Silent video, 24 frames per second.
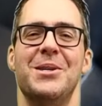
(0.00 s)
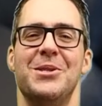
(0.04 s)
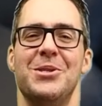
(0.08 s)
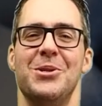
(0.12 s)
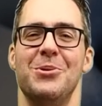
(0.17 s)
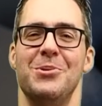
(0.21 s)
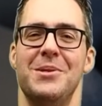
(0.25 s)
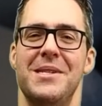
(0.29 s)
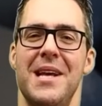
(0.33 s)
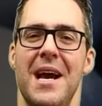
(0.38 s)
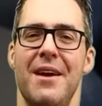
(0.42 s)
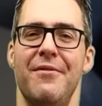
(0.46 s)

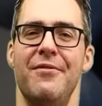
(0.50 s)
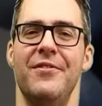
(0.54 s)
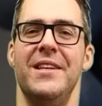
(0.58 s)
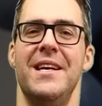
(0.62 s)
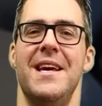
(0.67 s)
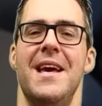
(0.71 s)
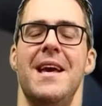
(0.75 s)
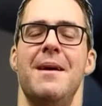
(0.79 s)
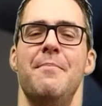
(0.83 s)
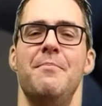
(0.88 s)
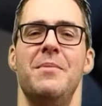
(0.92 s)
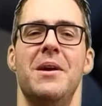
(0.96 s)
So
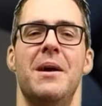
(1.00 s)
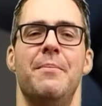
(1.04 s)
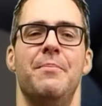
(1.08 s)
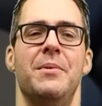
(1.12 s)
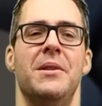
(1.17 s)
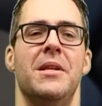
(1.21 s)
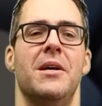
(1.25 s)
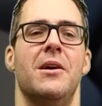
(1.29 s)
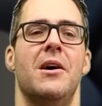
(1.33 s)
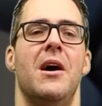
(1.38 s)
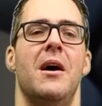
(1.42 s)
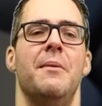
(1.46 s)
definitely hit me up
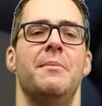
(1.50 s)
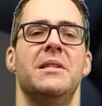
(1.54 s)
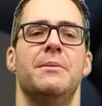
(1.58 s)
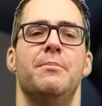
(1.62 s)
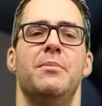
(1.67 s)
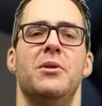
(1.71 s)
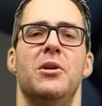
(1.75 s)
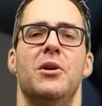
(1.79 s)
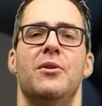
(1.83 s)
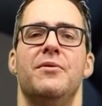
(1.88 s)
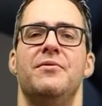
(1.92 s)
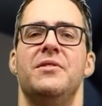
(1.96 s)
in the comments
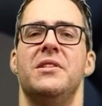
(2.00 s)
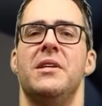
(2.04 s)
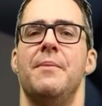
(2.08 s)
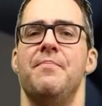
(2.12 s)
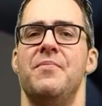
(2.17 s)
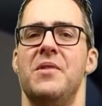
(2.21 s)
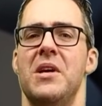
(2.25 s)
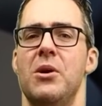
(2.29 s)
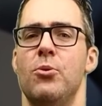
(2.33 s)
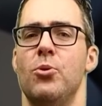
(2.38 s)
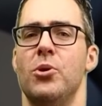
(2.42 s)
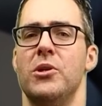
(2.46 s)
below if
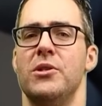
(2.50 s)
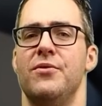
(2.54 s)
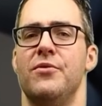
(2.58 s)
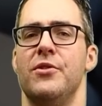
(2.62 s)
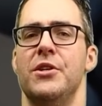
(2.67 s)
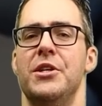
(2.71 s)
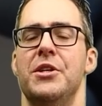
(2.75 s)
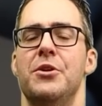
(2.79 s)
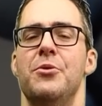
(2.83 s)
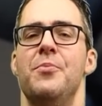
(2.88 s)
something works for